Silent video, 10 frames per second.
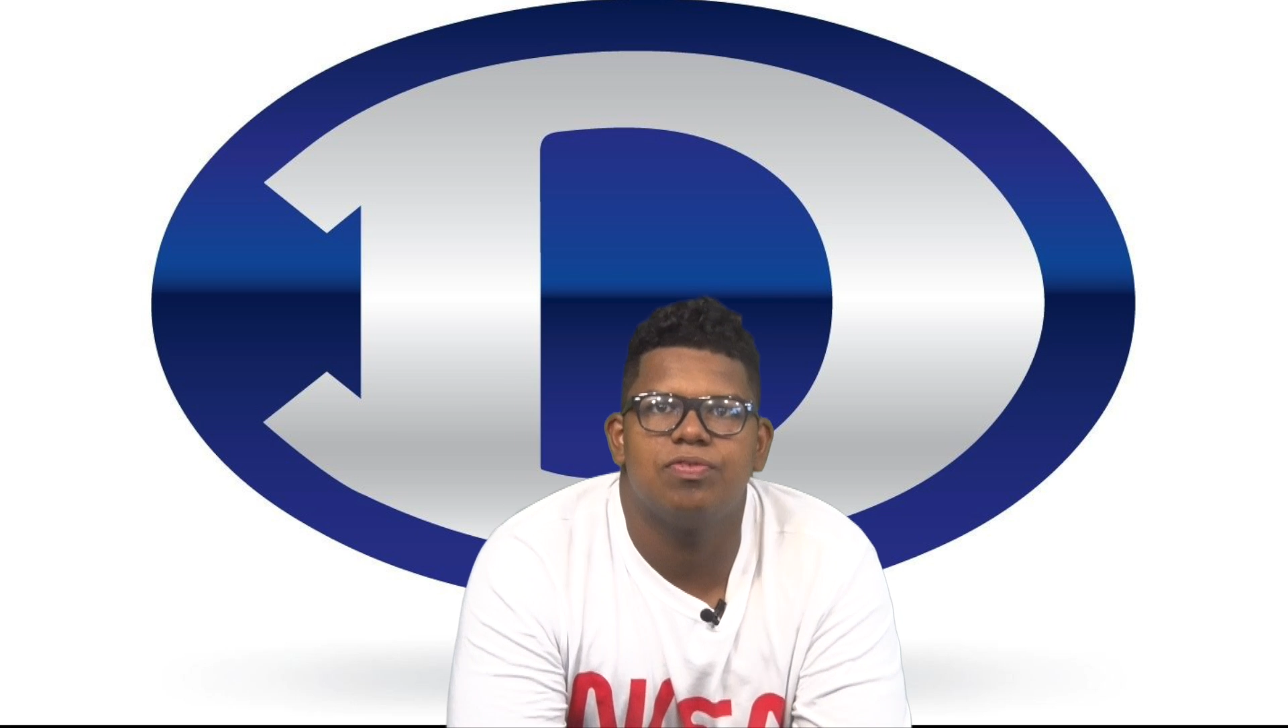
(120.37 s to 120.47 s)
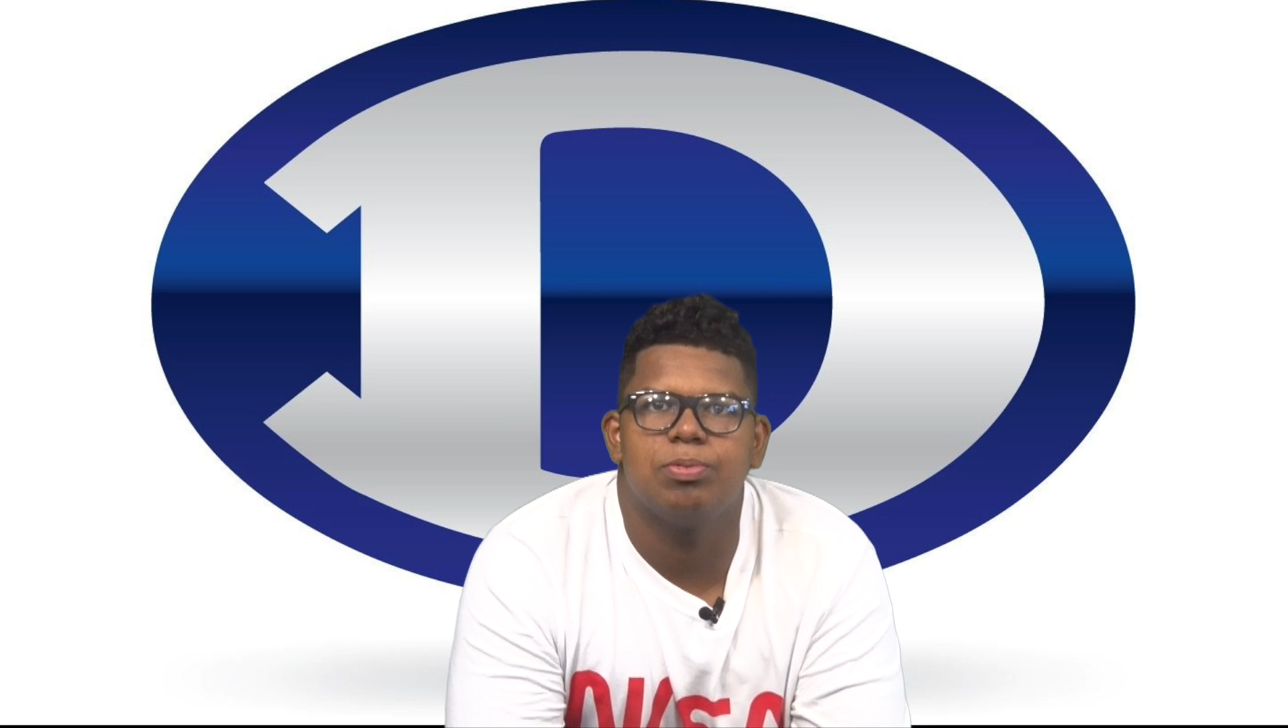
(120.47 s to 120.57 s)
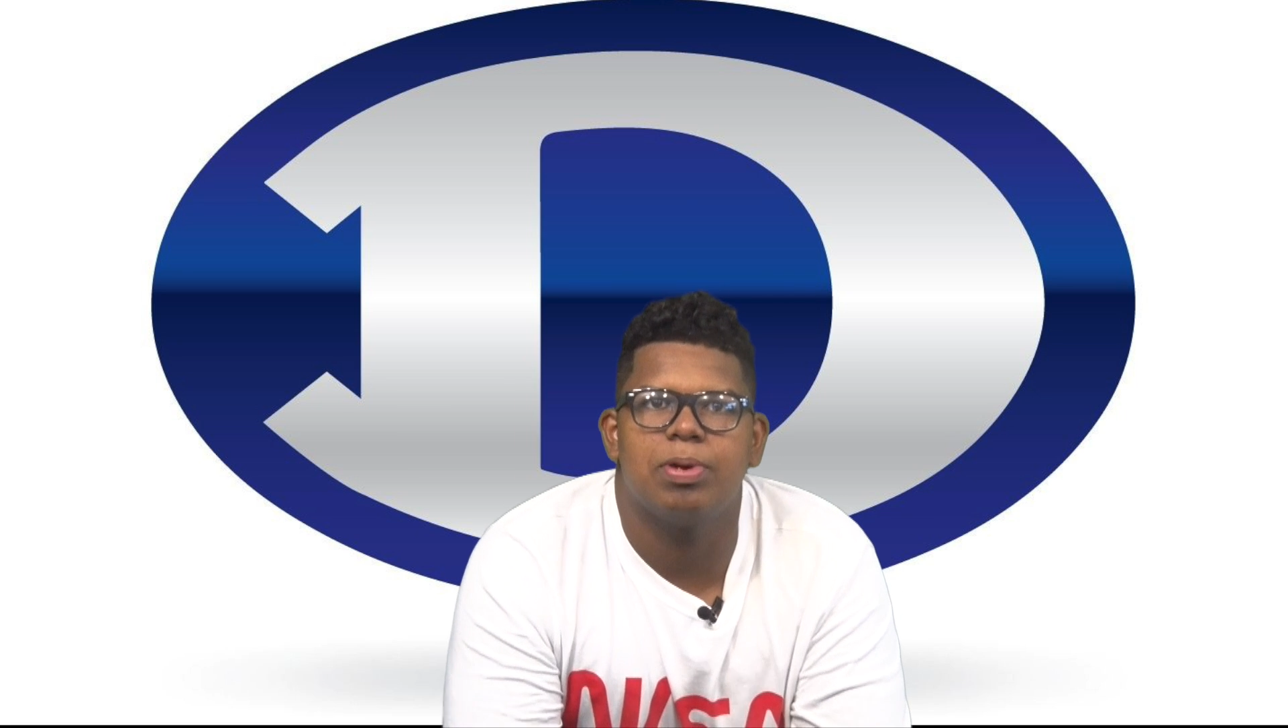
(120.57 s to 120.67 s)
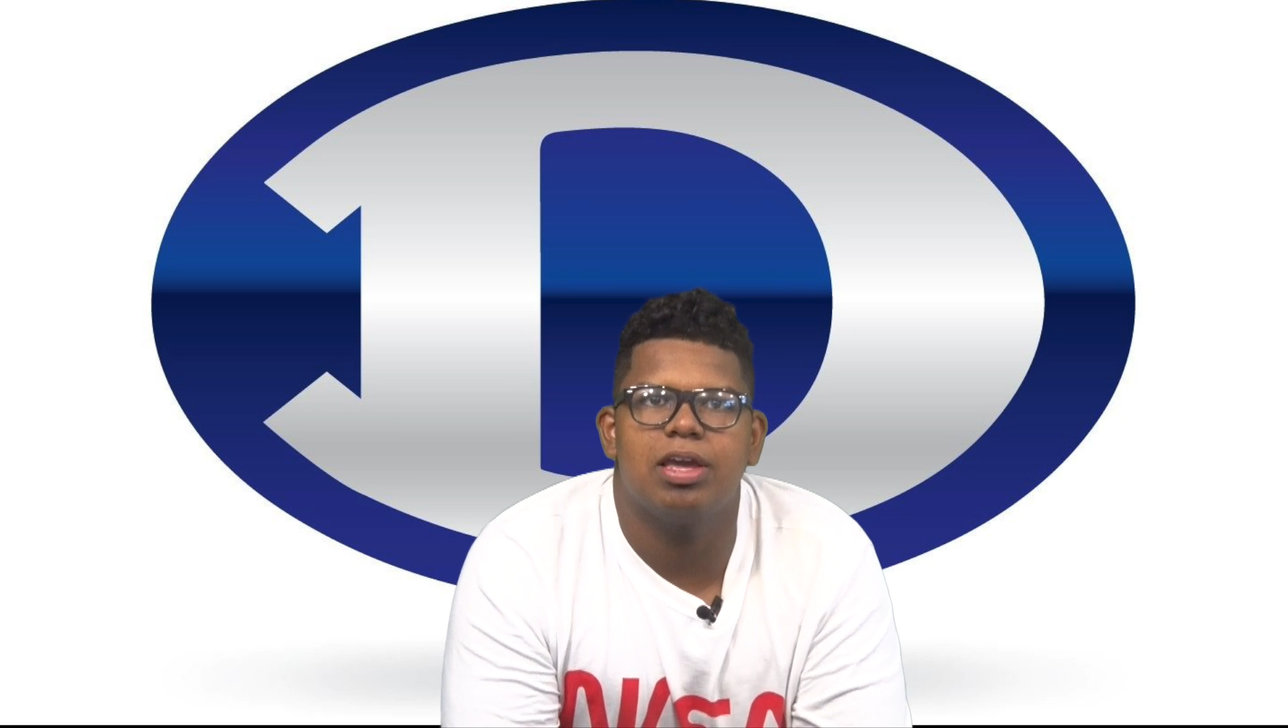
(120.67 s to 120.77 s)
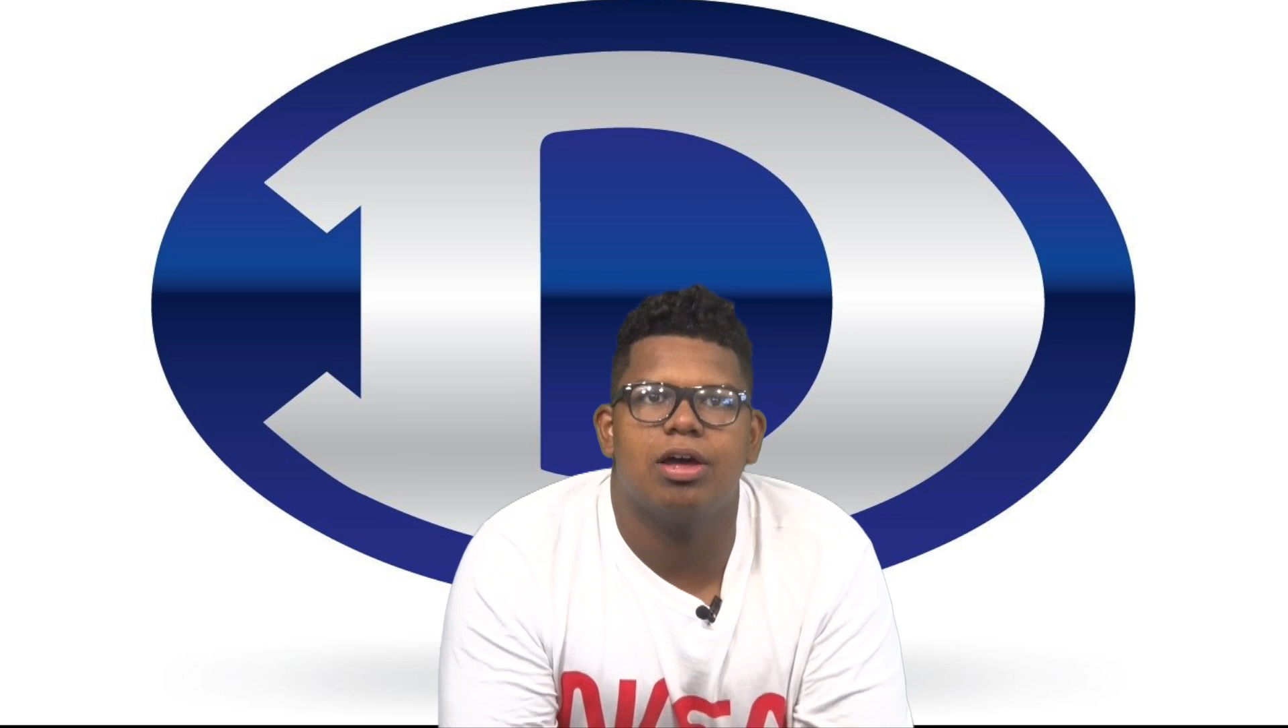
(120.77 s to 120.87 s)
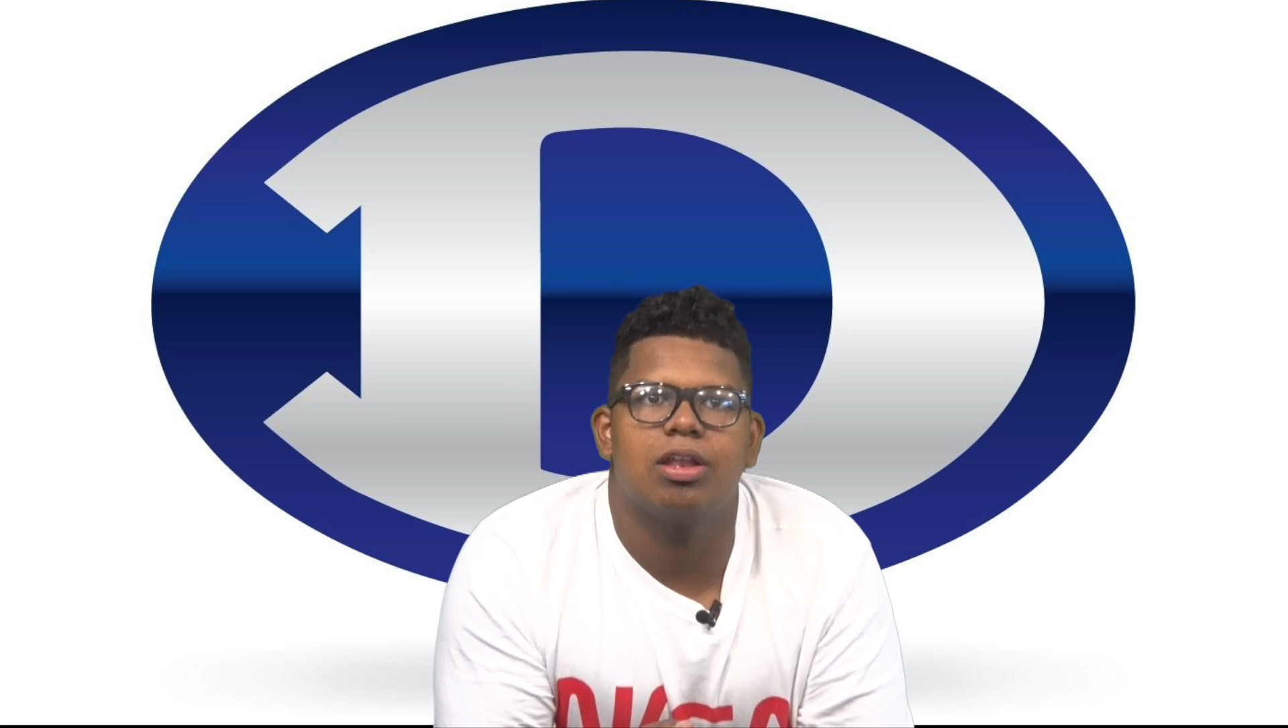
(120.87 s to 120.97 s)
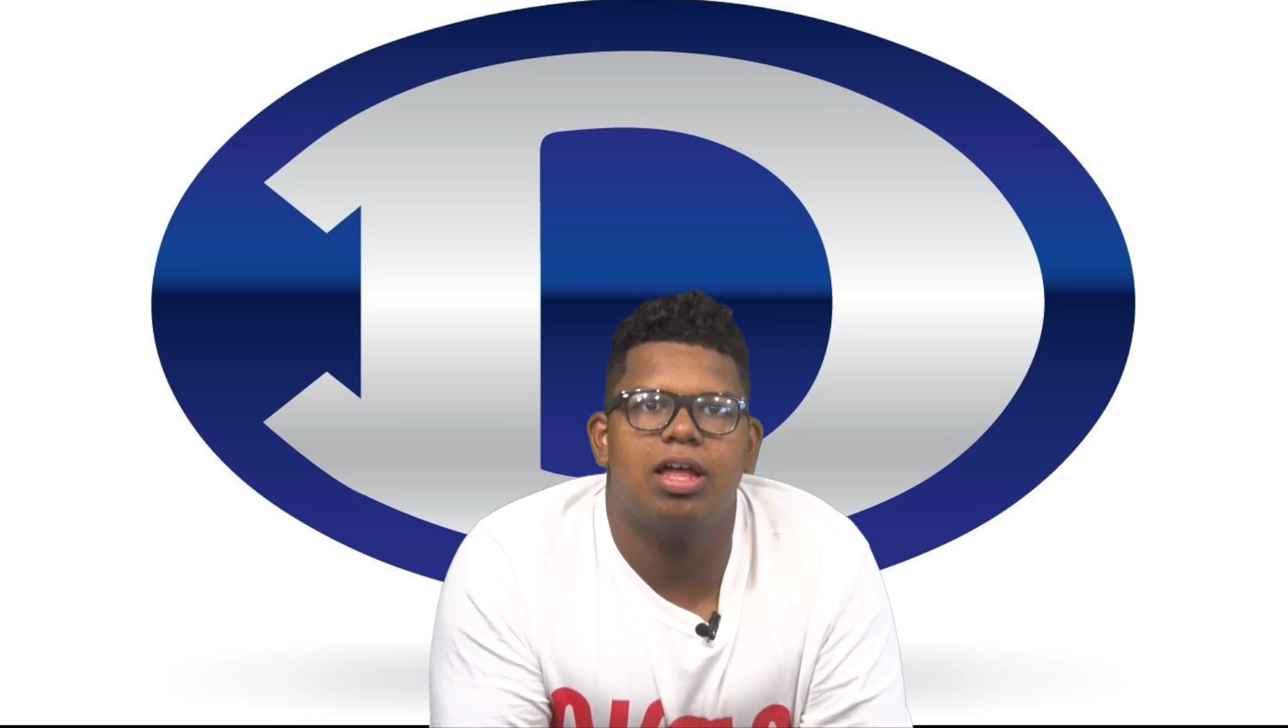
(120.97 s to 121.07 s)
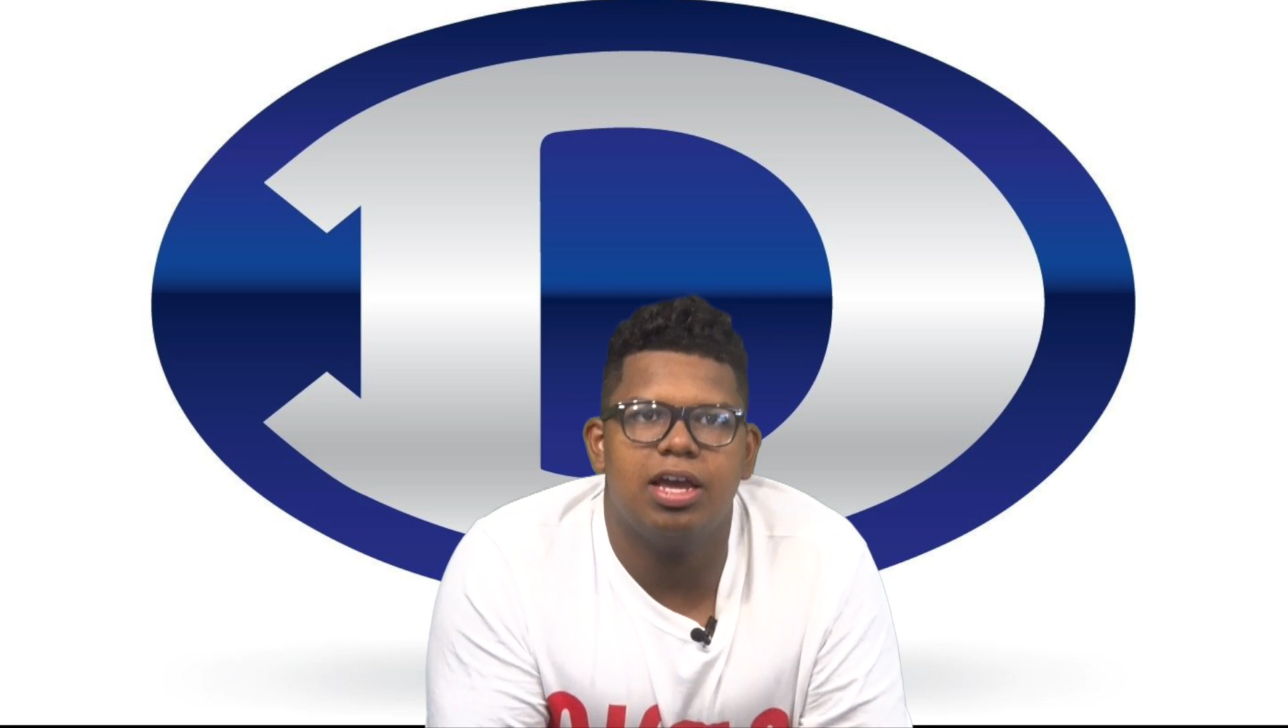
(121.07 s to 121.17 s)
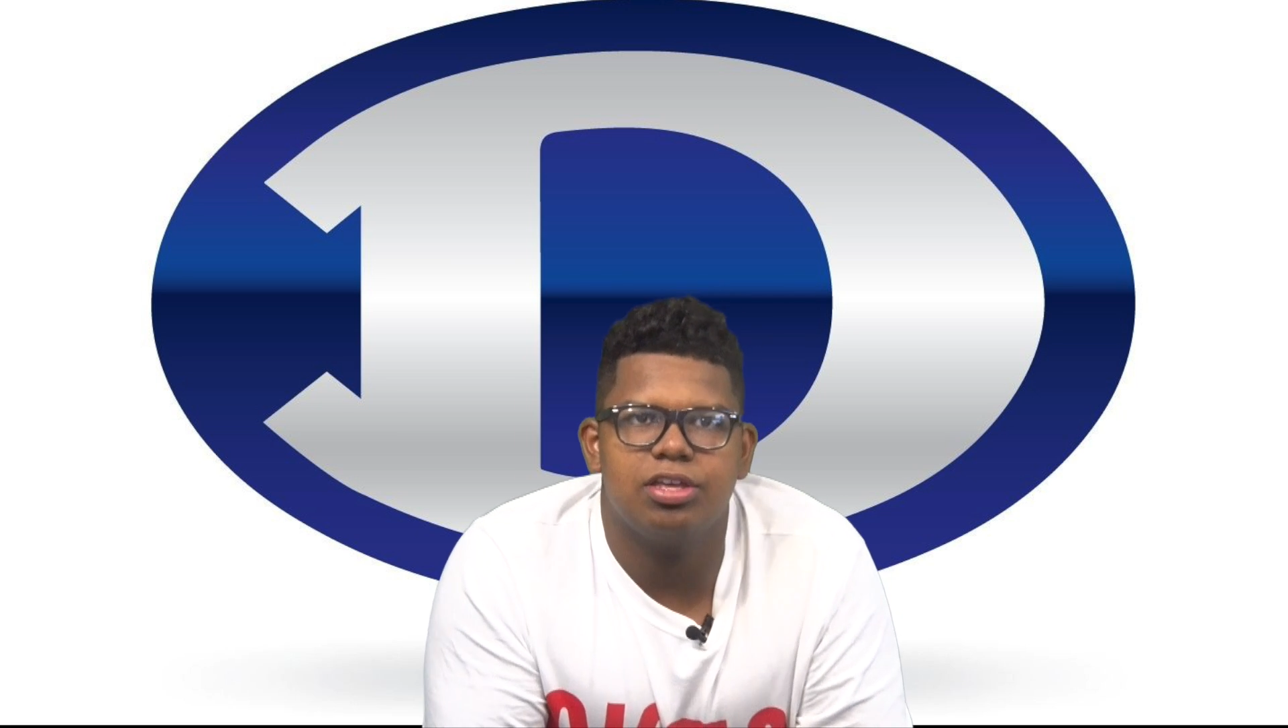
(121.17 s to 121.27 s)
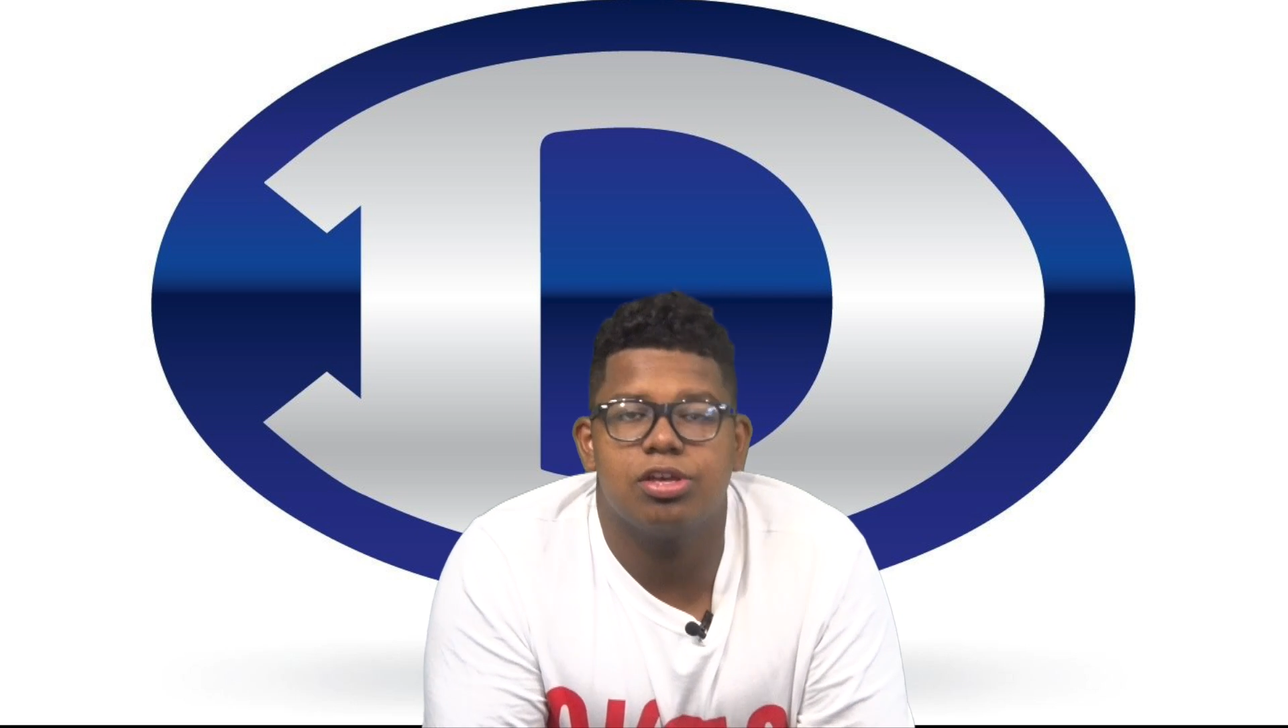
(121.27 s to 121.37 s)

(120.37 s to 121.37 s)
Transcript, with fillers: If you paid online,